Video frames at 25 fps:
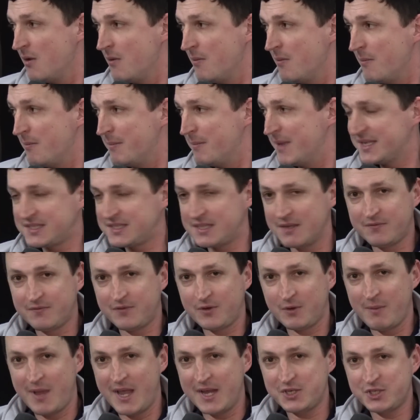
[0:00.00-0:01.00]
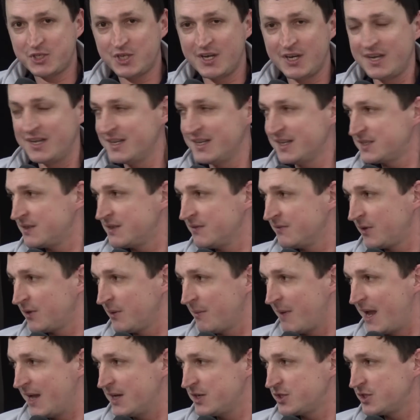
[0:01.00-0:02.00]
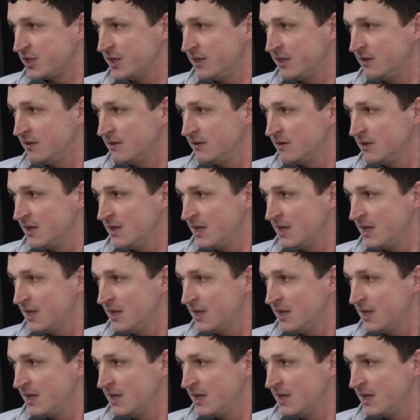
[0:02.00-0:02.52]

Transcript: misinformation and disinformation,